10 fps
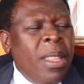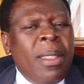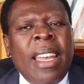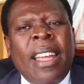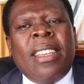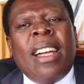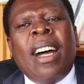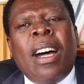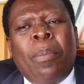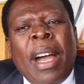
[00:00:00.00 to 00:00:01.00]
was by then,
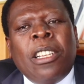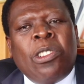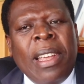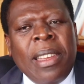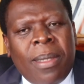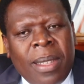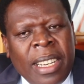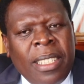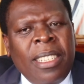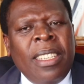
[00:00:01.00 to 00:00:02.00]
2020. Uh, by
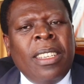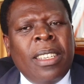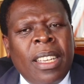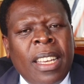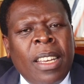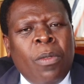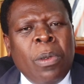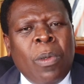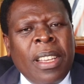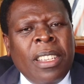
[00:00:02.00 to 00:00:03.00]
2030, uh,
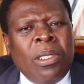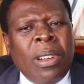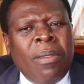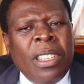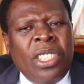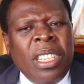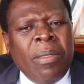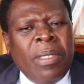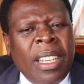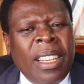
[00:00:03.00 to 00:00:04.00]
we wanted to have
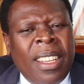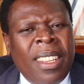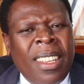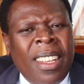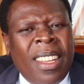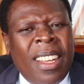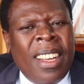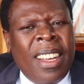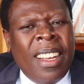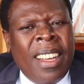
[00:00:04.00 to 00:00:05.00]
achieved uh,
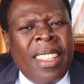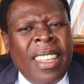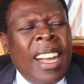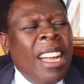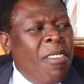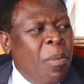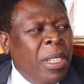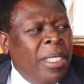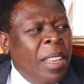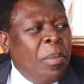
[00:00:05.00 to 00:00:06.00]
uh, the
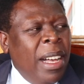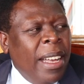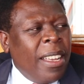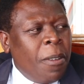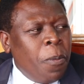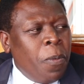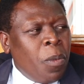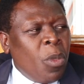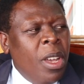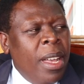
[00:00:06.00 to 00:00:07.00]
100% mark.
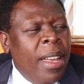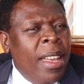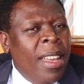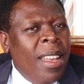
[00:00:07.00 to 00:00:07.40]
Do you think